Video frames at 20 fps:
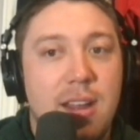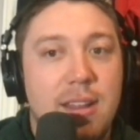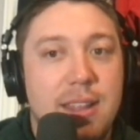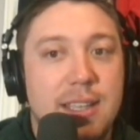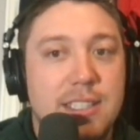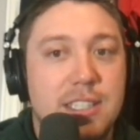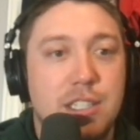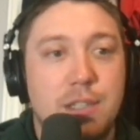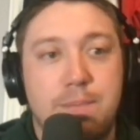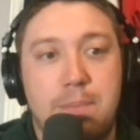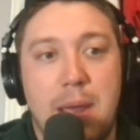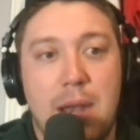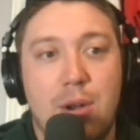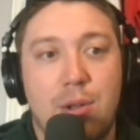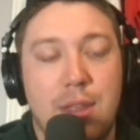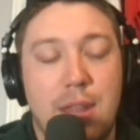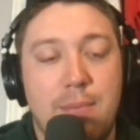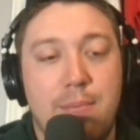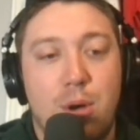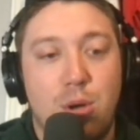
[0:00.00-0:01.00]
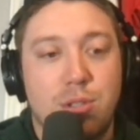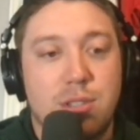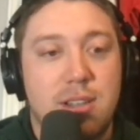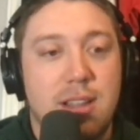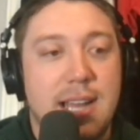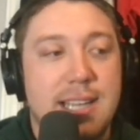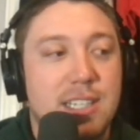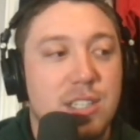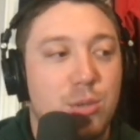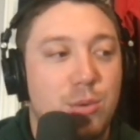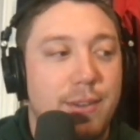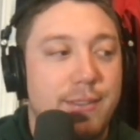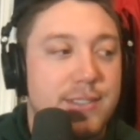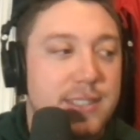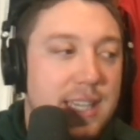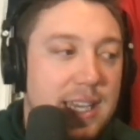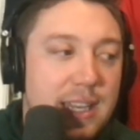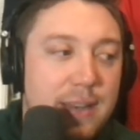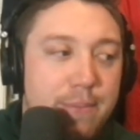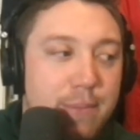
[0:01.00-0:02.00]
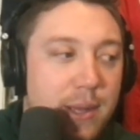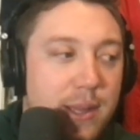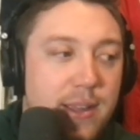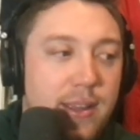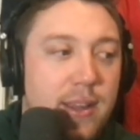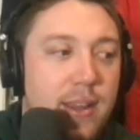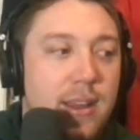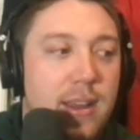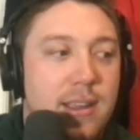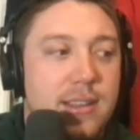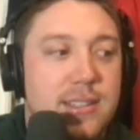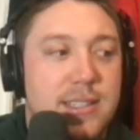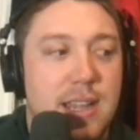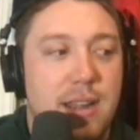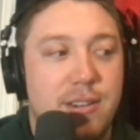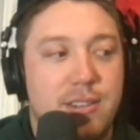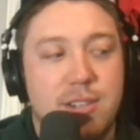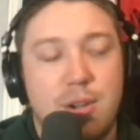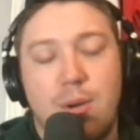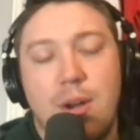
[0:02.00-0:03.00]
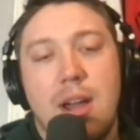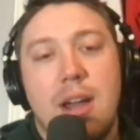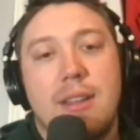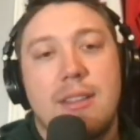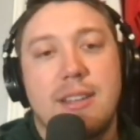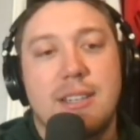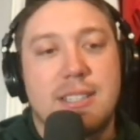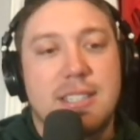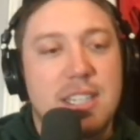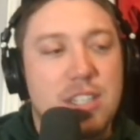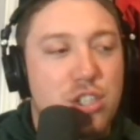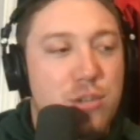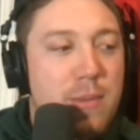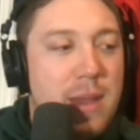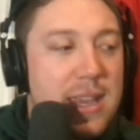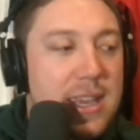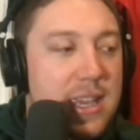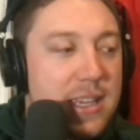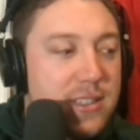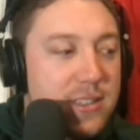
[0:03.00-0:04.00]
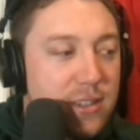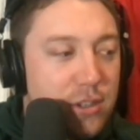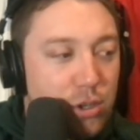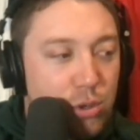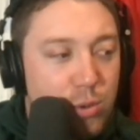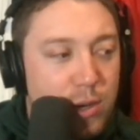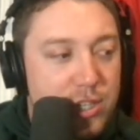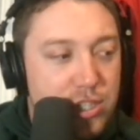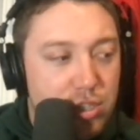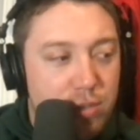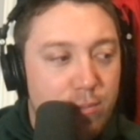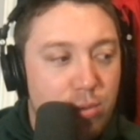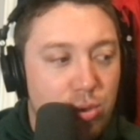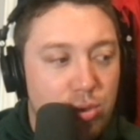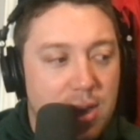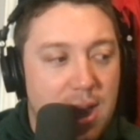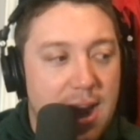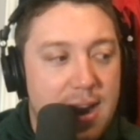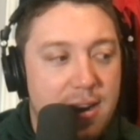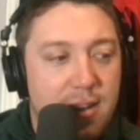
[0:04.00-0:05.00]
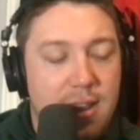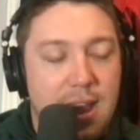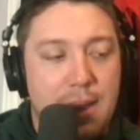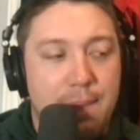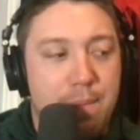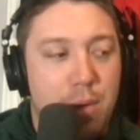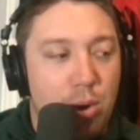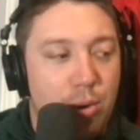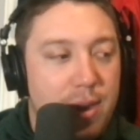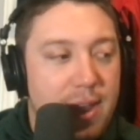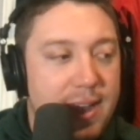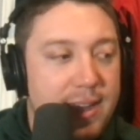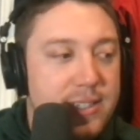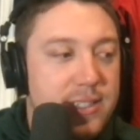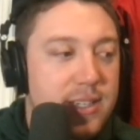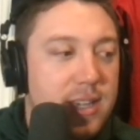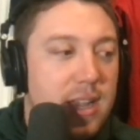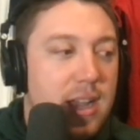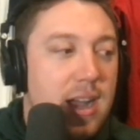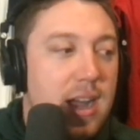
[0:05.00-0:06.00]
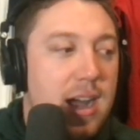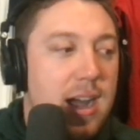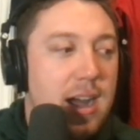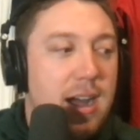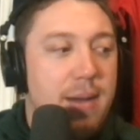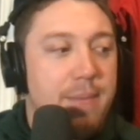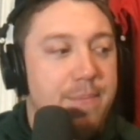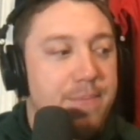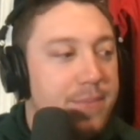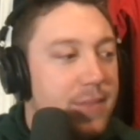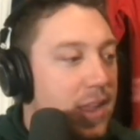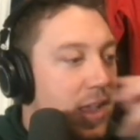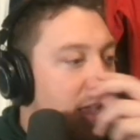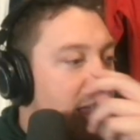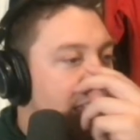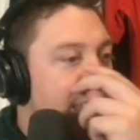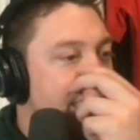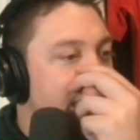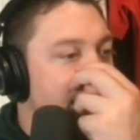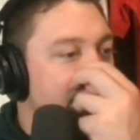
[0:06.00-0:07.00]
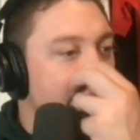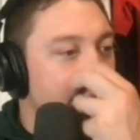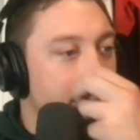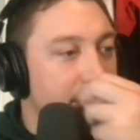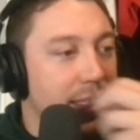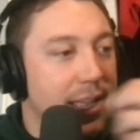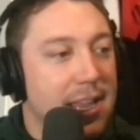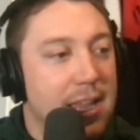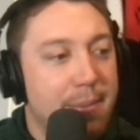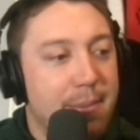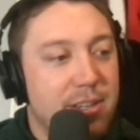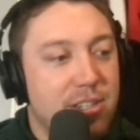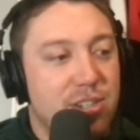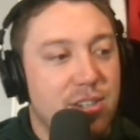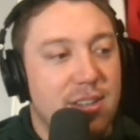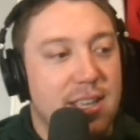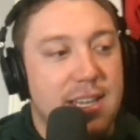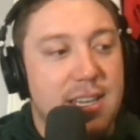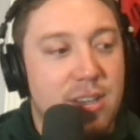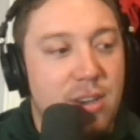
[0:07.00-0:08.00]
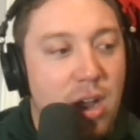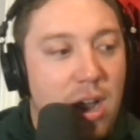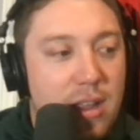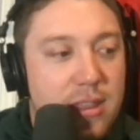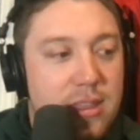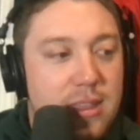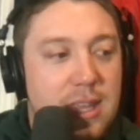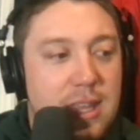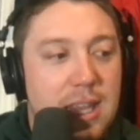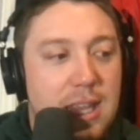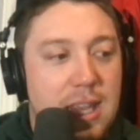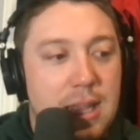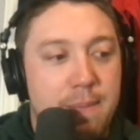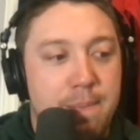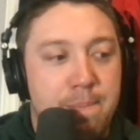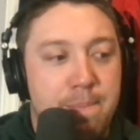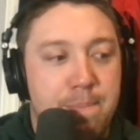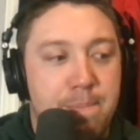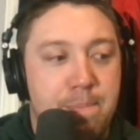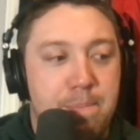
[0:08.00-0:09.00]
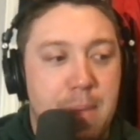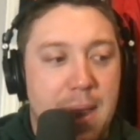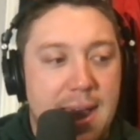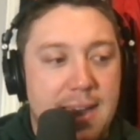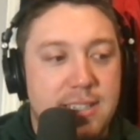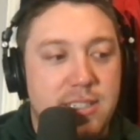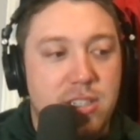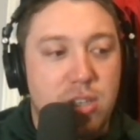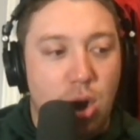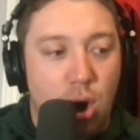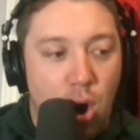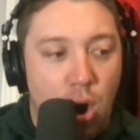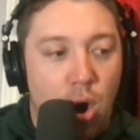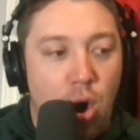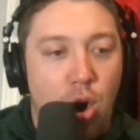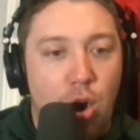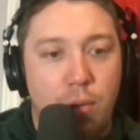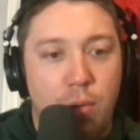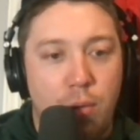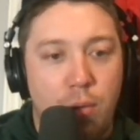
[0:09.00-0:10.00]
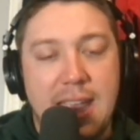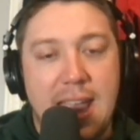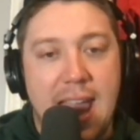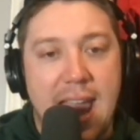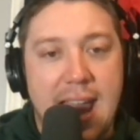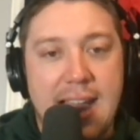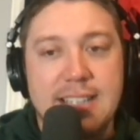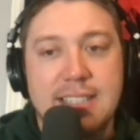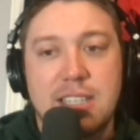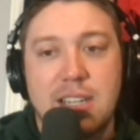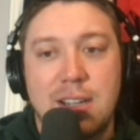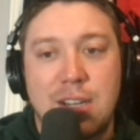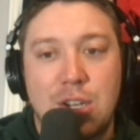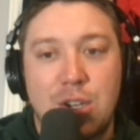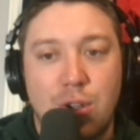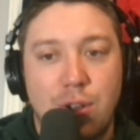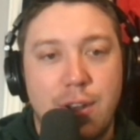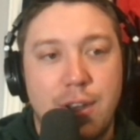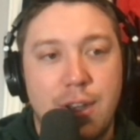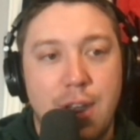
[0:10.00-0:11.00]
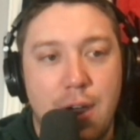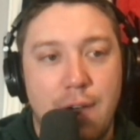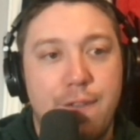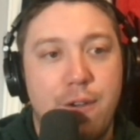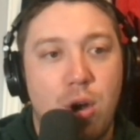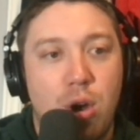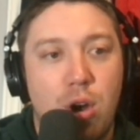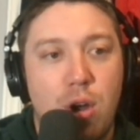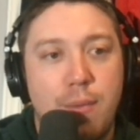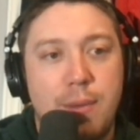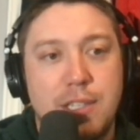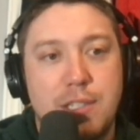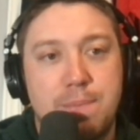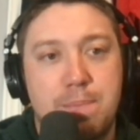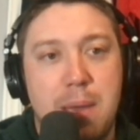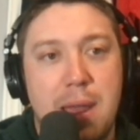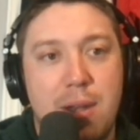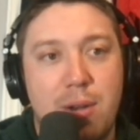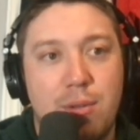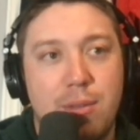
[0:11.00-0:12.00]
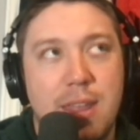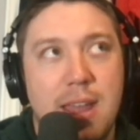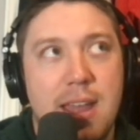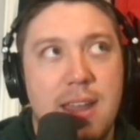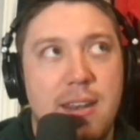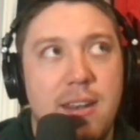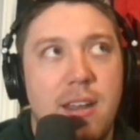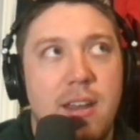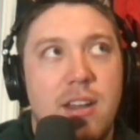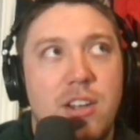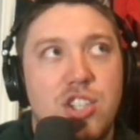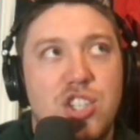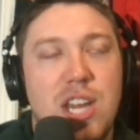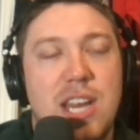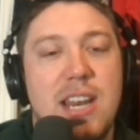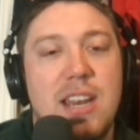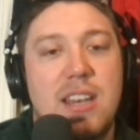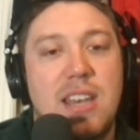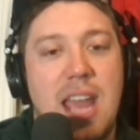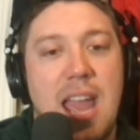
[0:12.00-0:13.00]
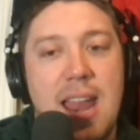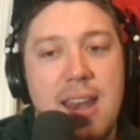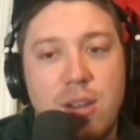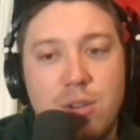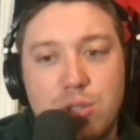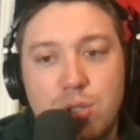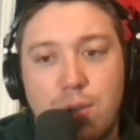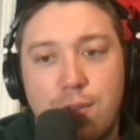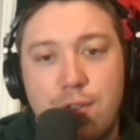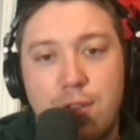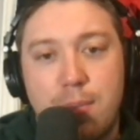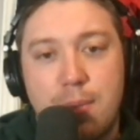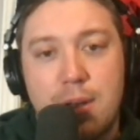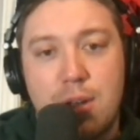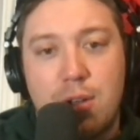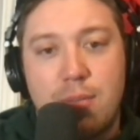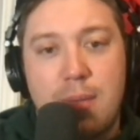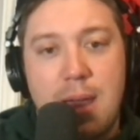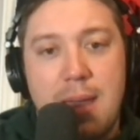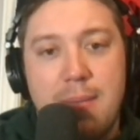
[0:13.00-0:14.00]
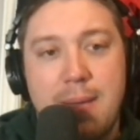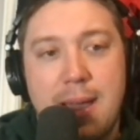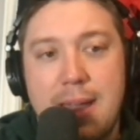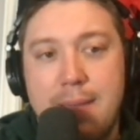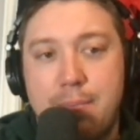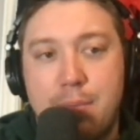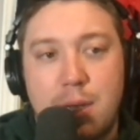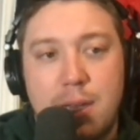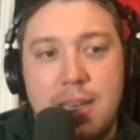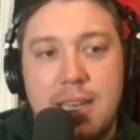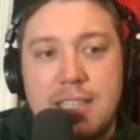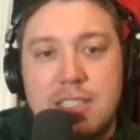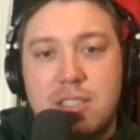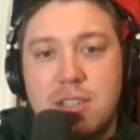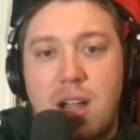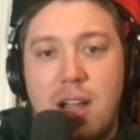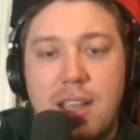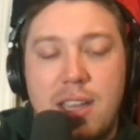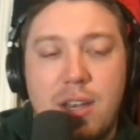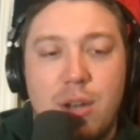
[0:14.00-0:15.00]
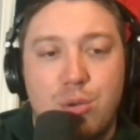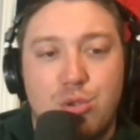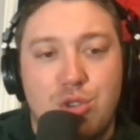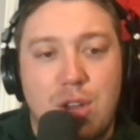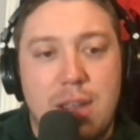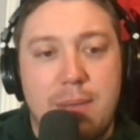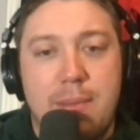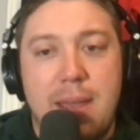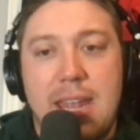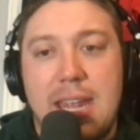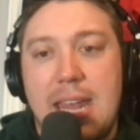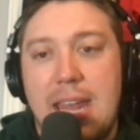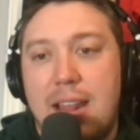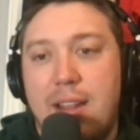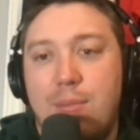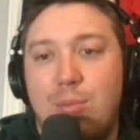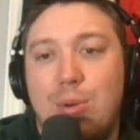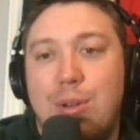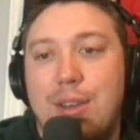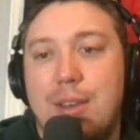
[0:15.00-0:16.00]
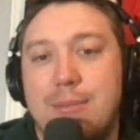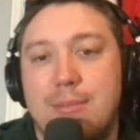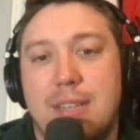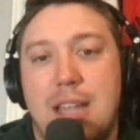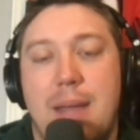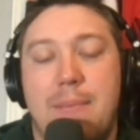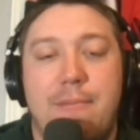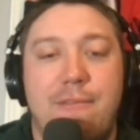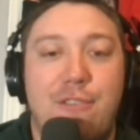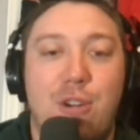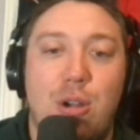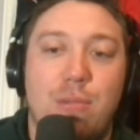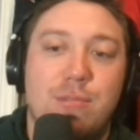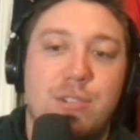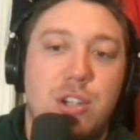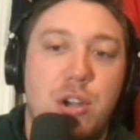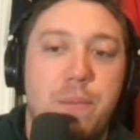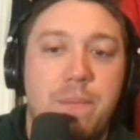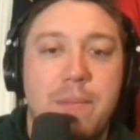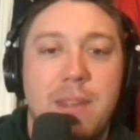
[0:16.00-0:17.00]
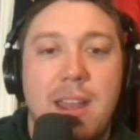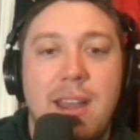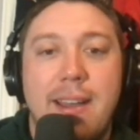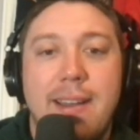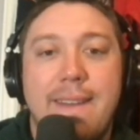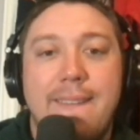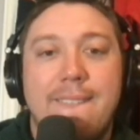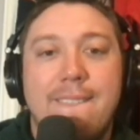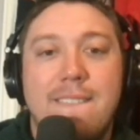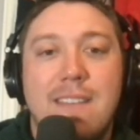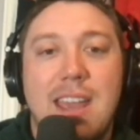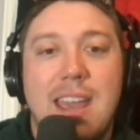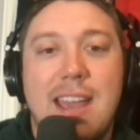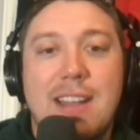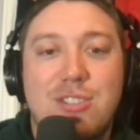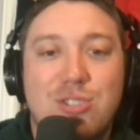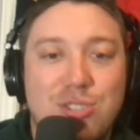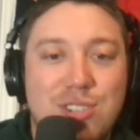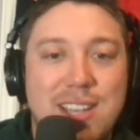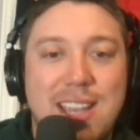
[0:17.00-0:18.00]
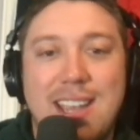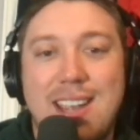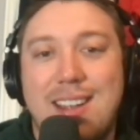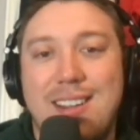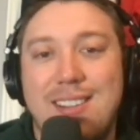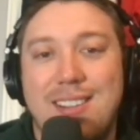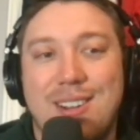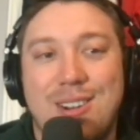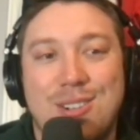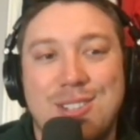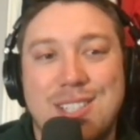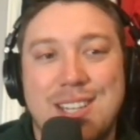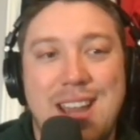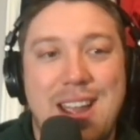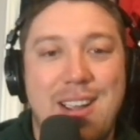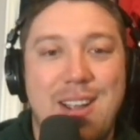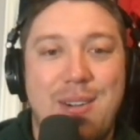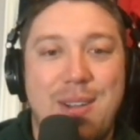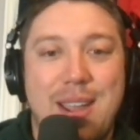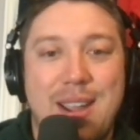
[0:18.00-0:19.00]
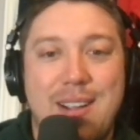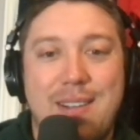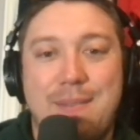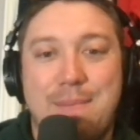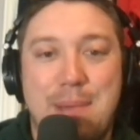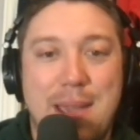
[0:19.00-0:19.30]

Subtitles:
This is better than most classes we've seen, but it's there. So the decision-making is a little questionable, kind of like Bo Nix. And then, like I mentioned, like, not the best arm. He has a good enough arm. It's better than Jaden Daniels over the middle in my mind, but it's not, Drake May, Caleb Williams type of arm. So interesting little scenario here.